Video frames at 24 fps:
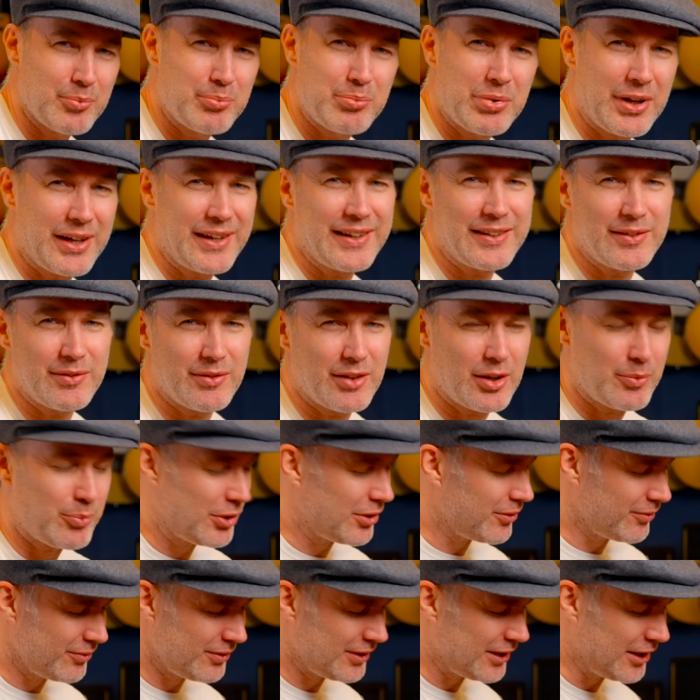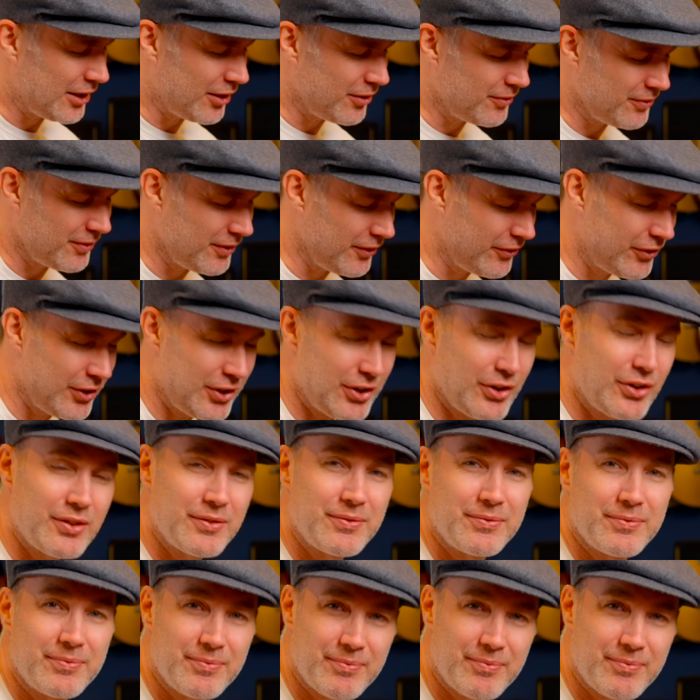But it wouldn't, you know, if you do